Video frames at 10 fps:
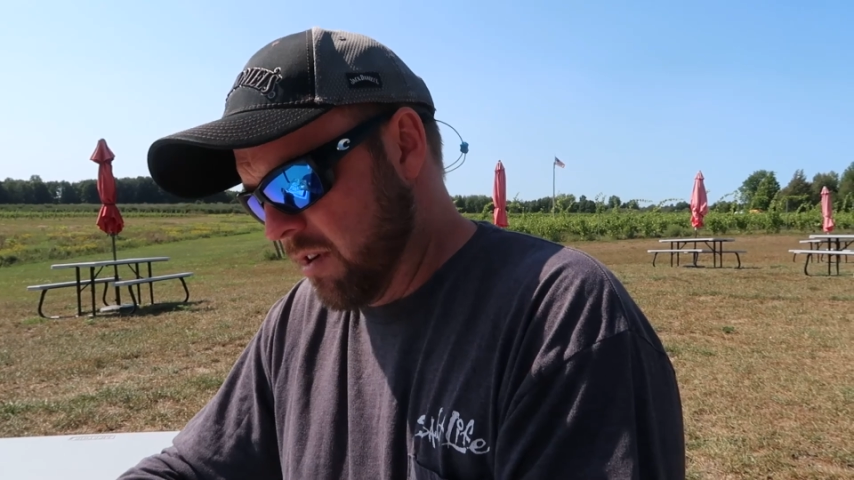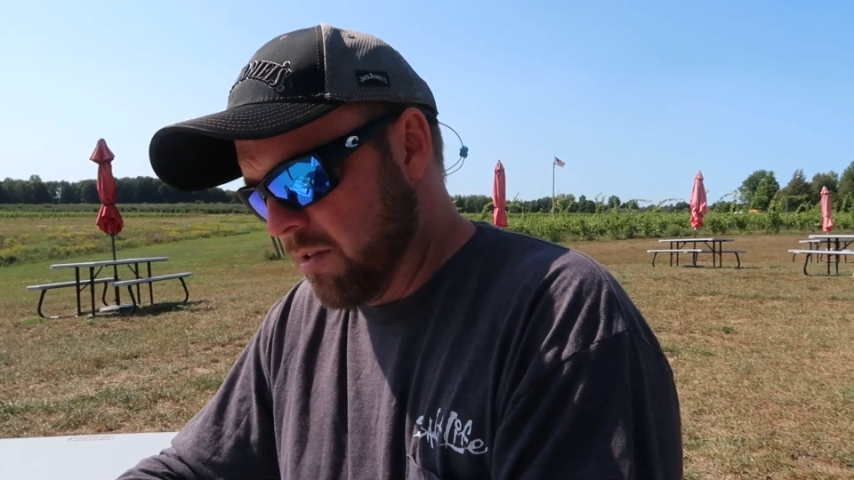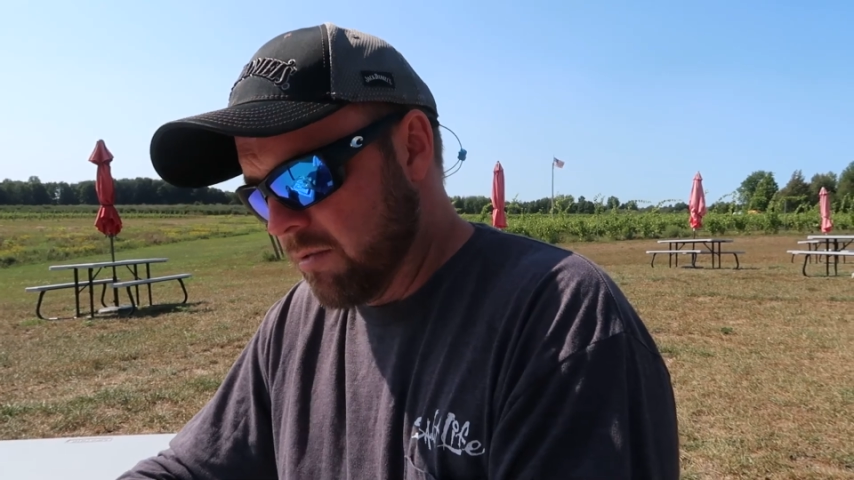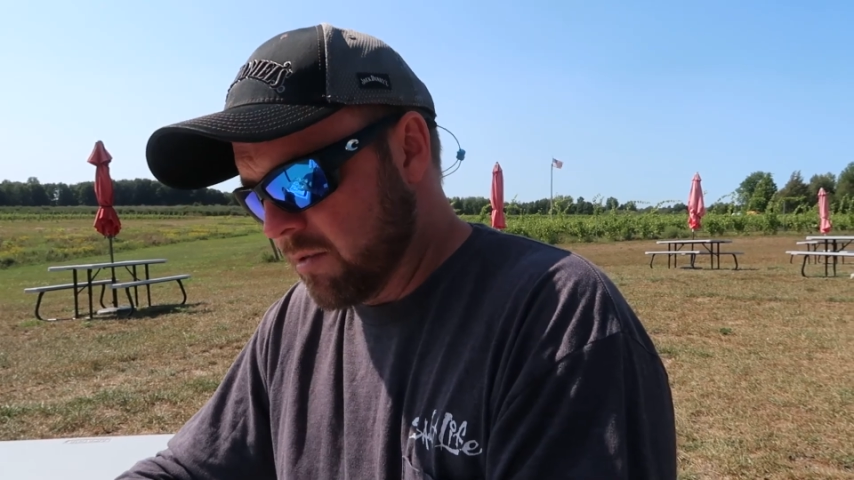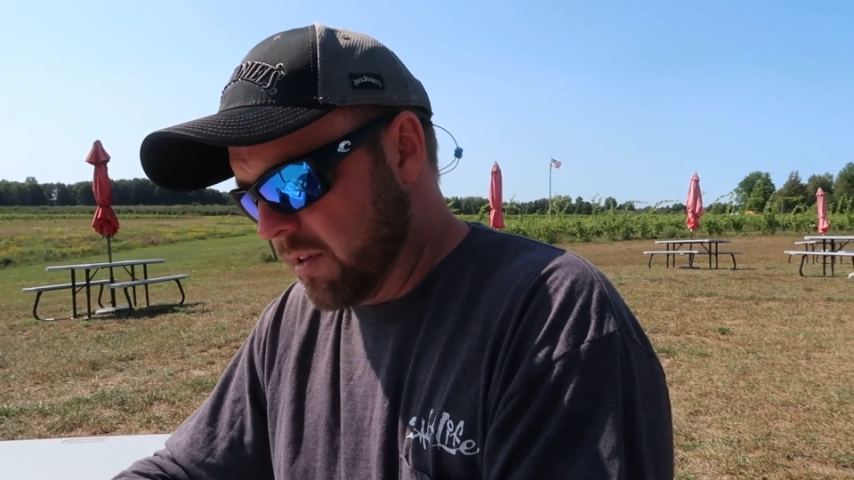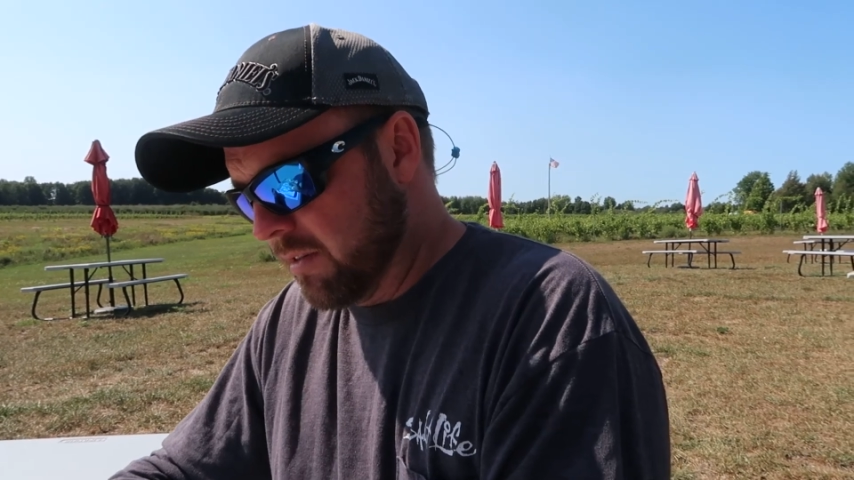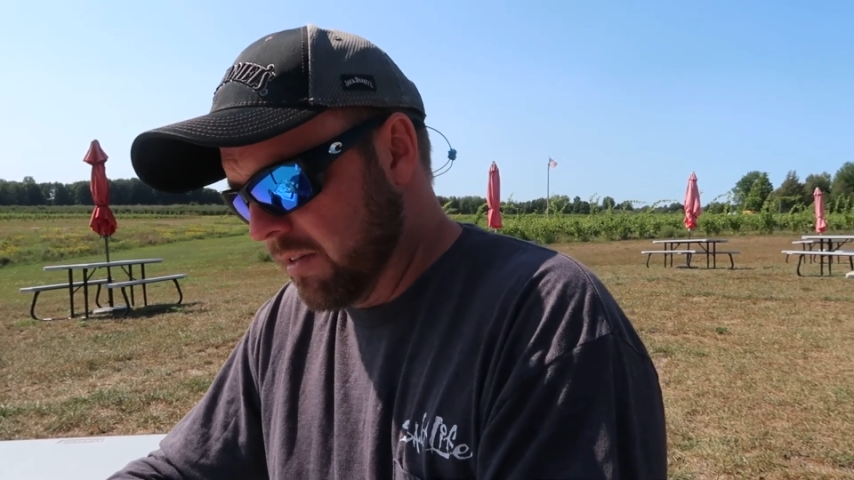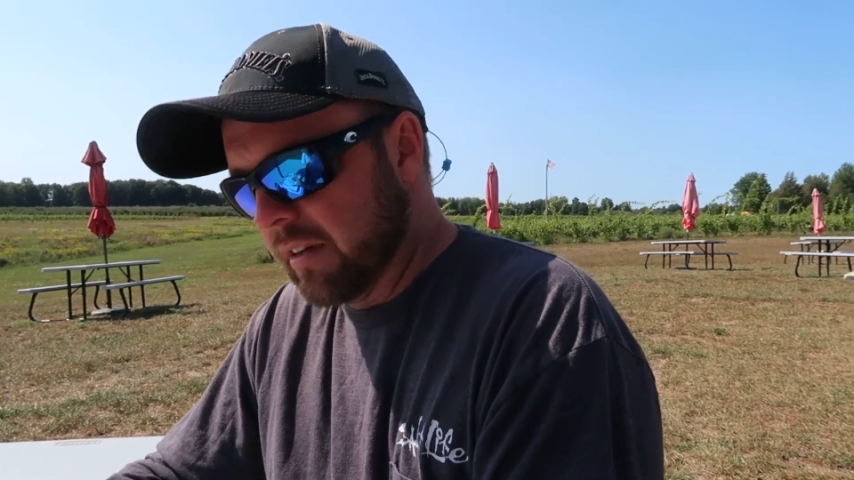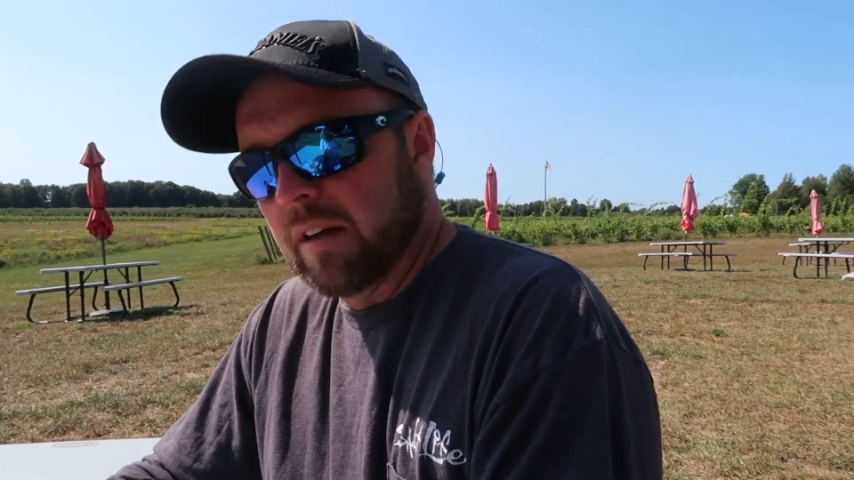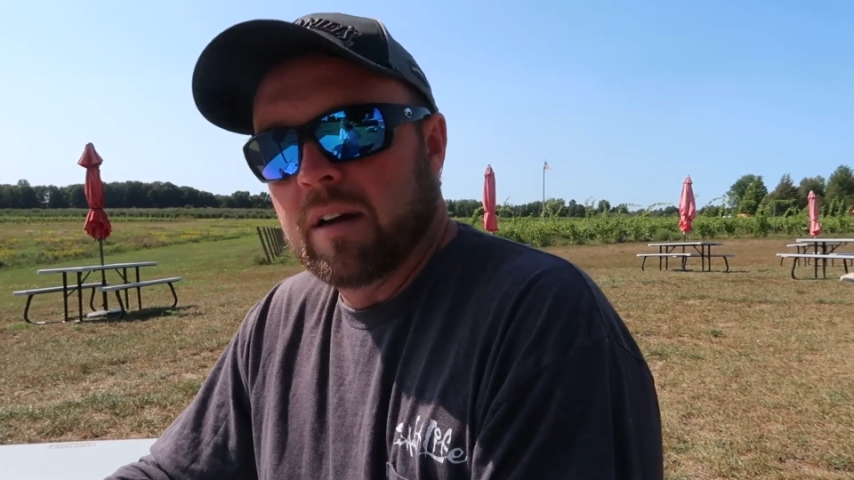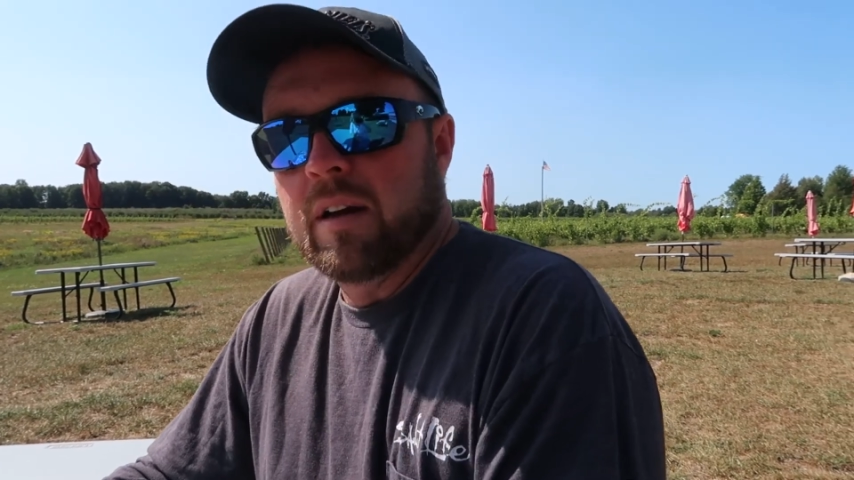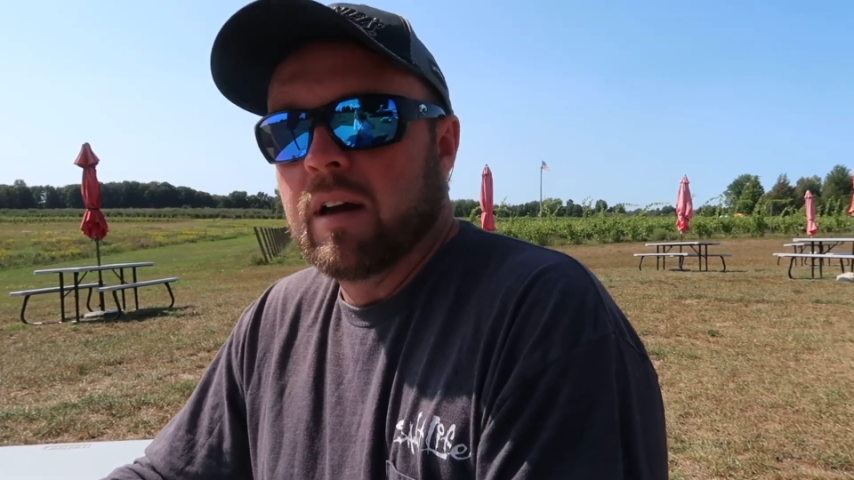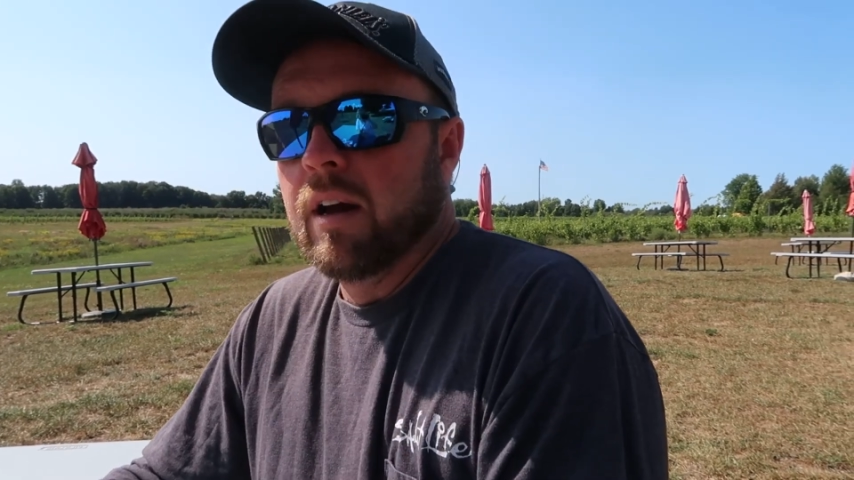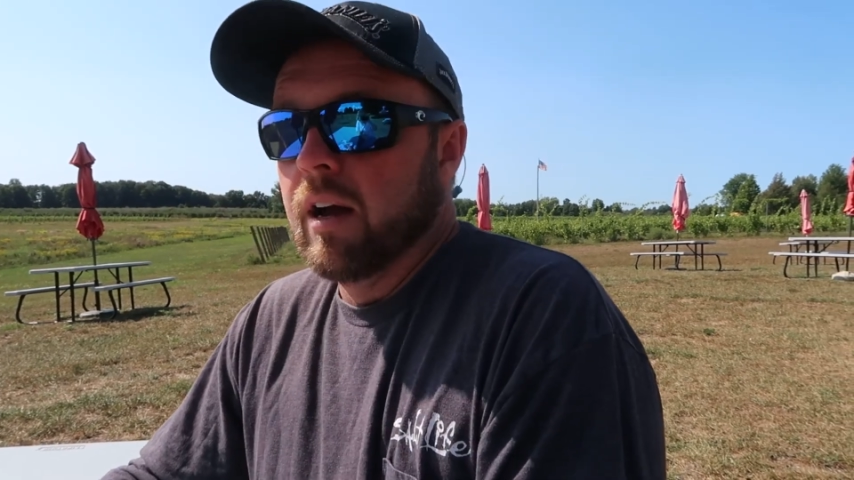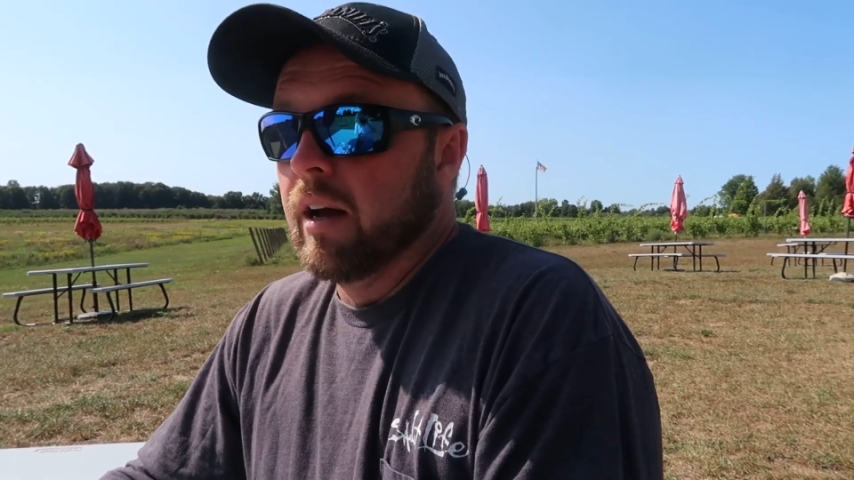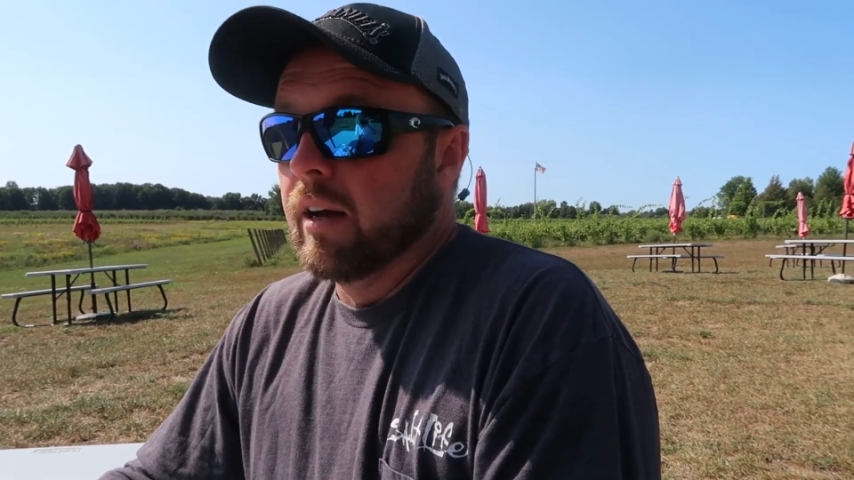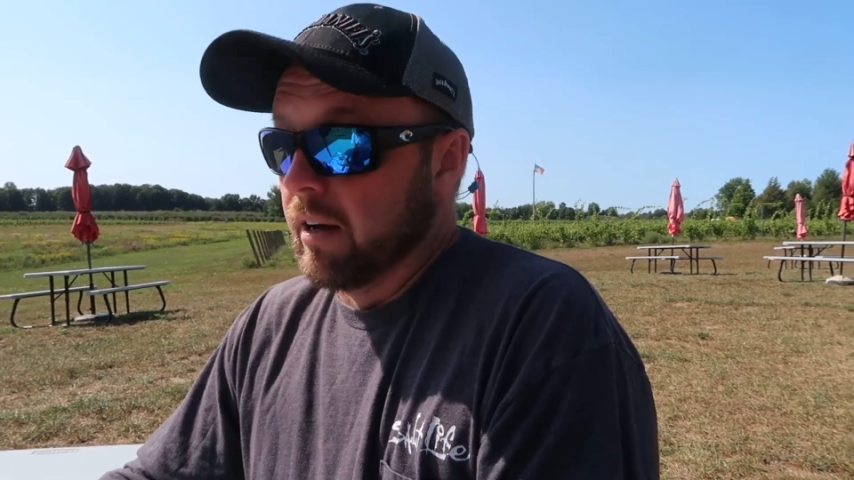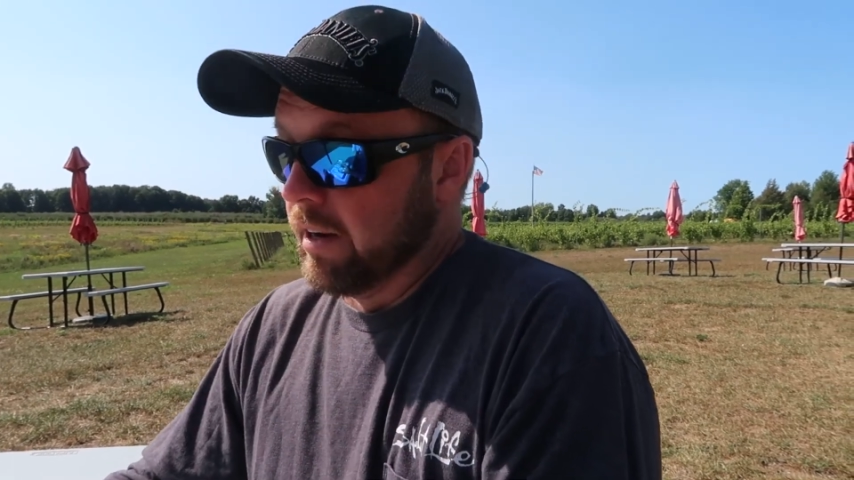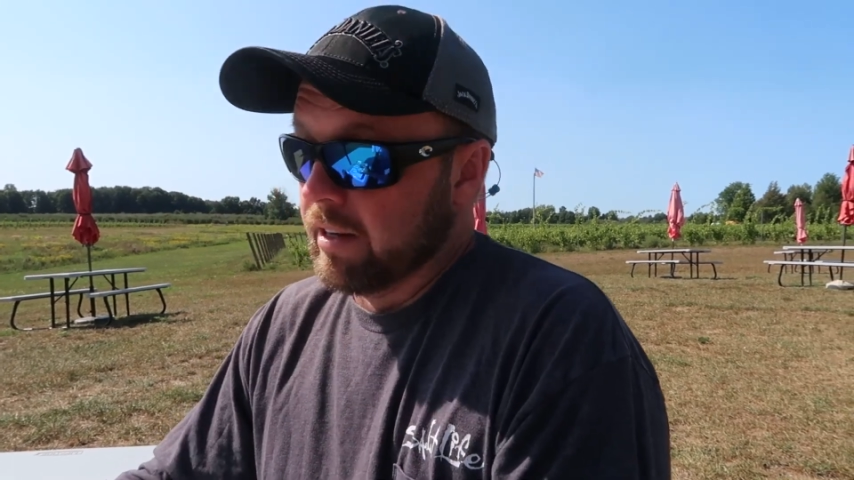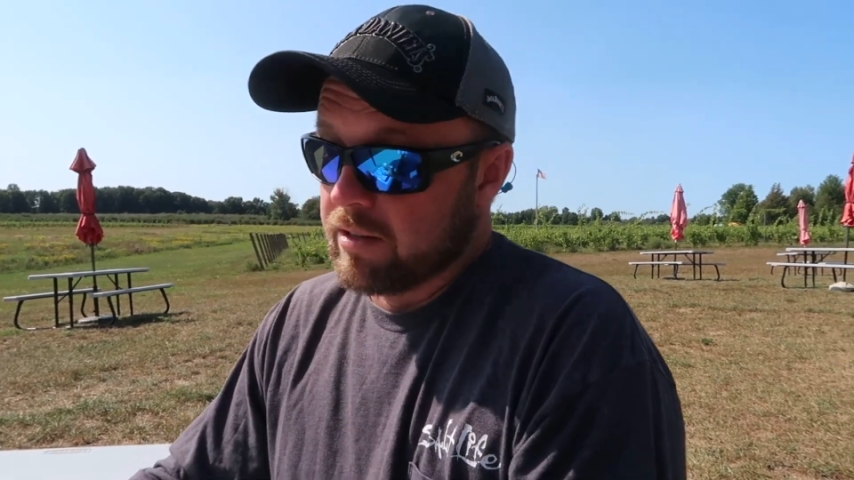Gruner Veltner.
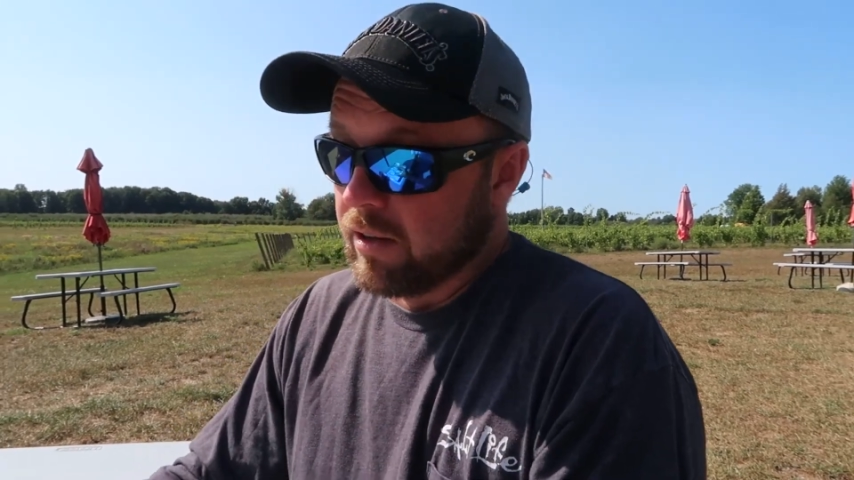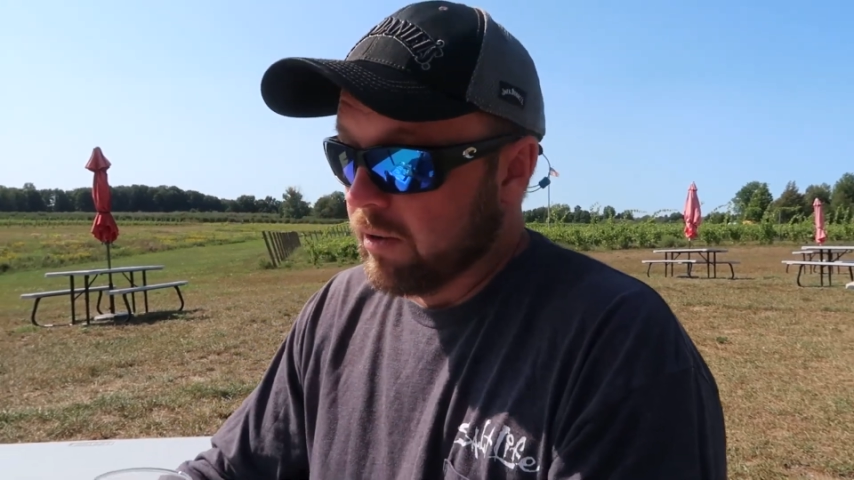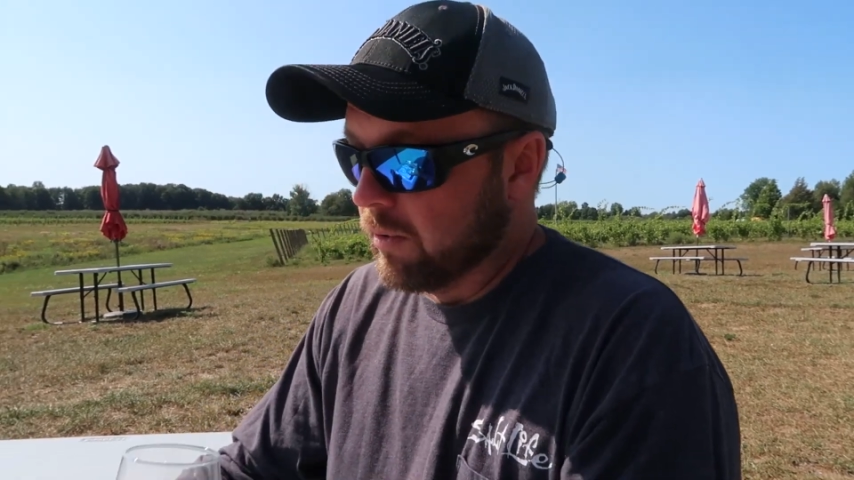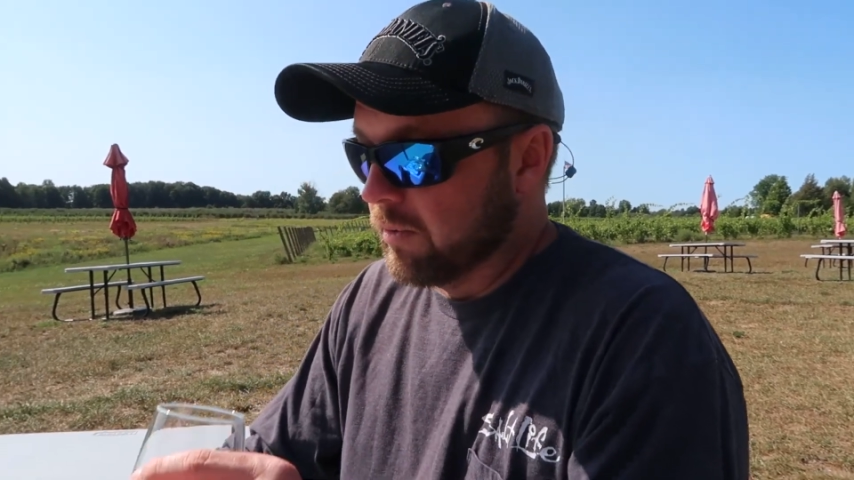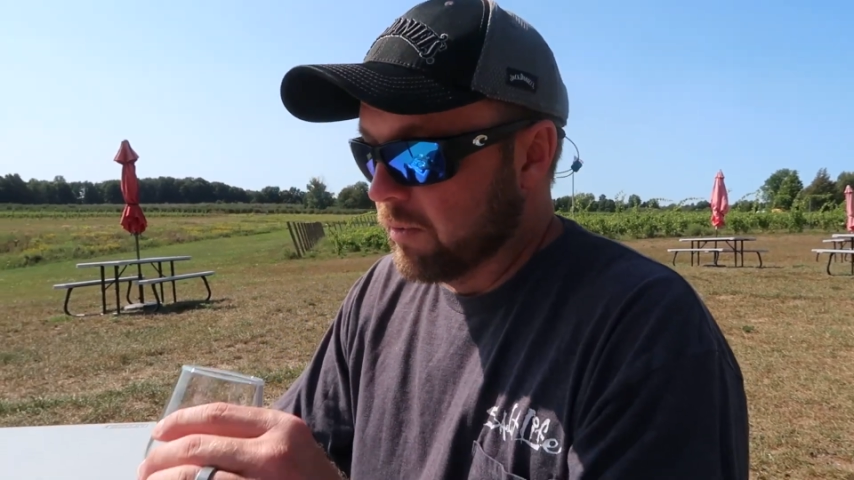All right, so